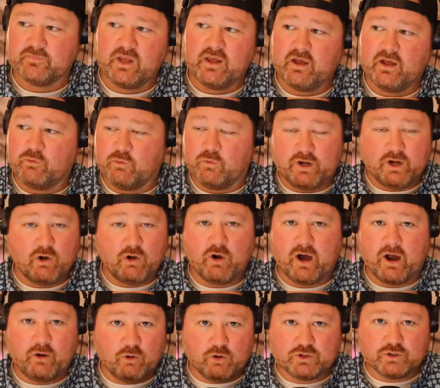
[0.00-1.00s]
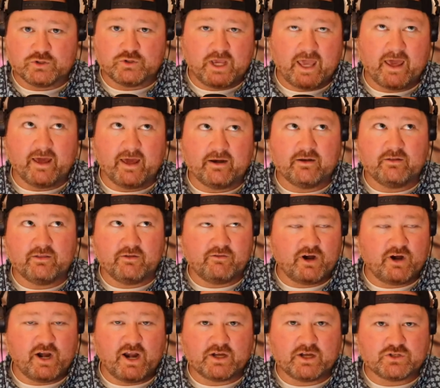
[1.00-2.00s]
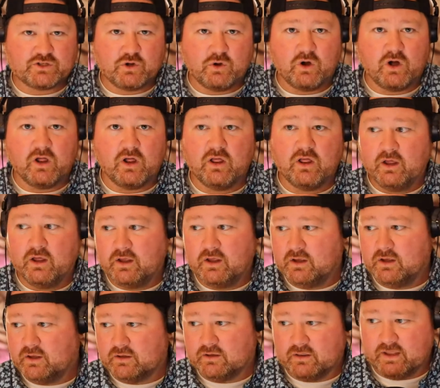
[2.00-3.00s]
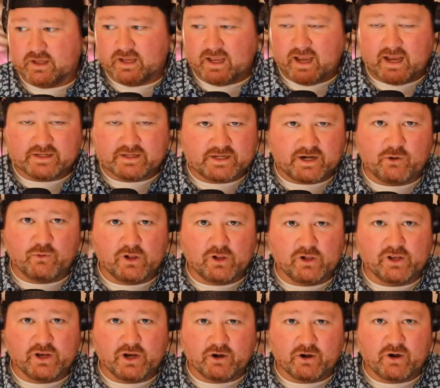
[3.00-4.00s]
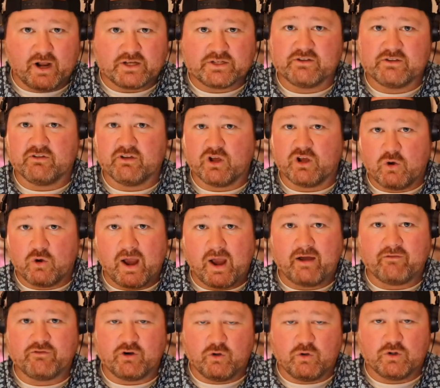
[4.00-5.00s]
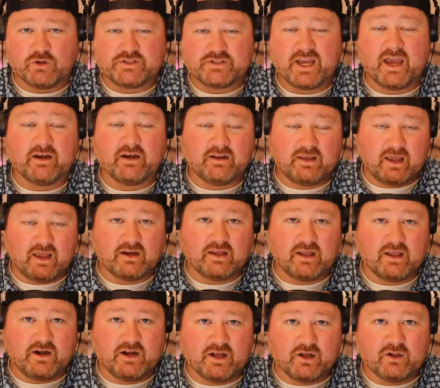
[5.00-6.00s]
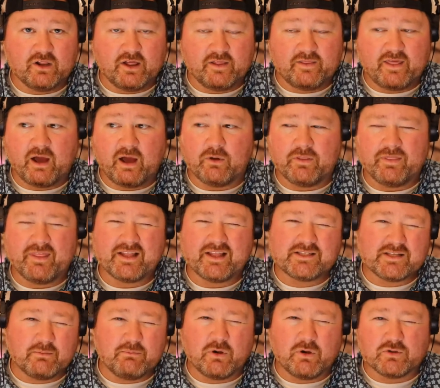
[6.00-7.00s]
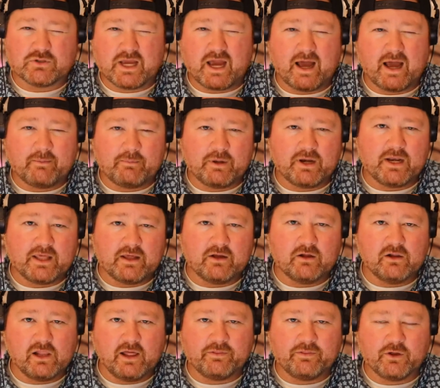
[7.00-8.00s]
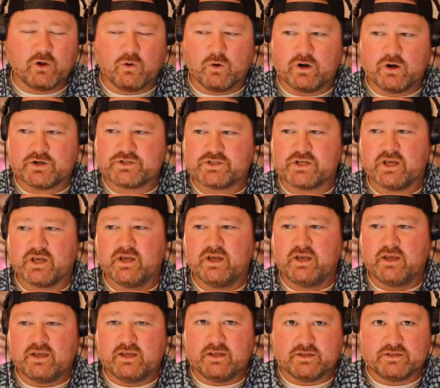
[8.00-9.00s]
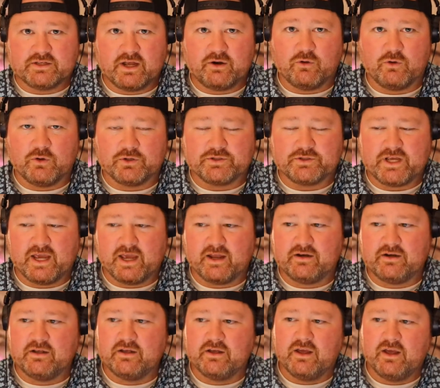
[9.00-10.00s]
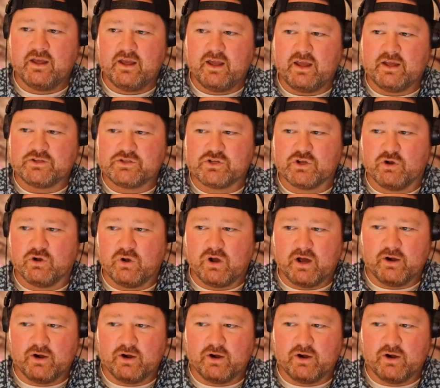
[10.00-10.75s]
We know on hole 10, the very next hole, the guys that are really aggressive and go after hole 10 can get an eagle on that one. That's the most common eagle on the course is on hole 10. And so on